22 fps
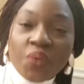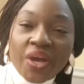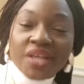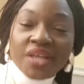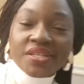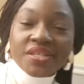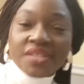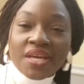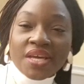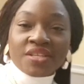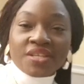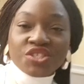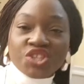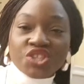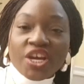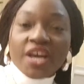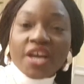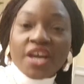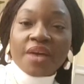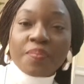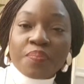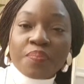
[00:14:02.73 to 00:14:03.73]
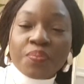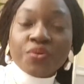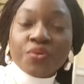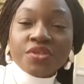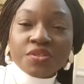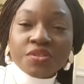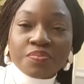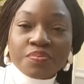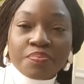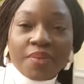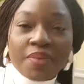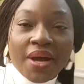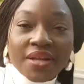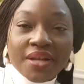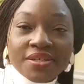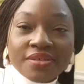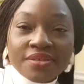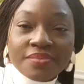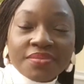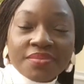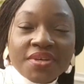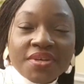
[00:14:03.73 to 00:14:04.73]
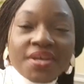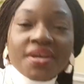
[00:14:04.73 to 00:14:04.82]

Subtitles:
weight in check postpartum?